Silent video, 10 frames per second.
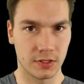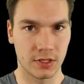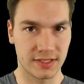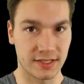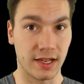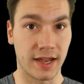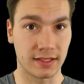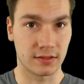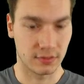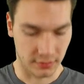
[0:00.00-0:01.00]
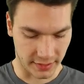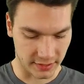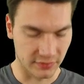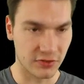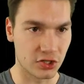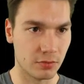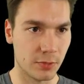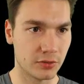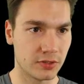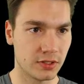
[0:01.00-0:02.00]
select, like in the visual
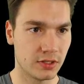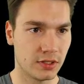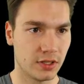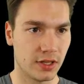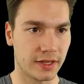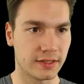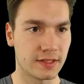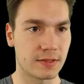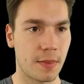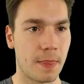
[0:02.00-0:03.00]
mode, like this.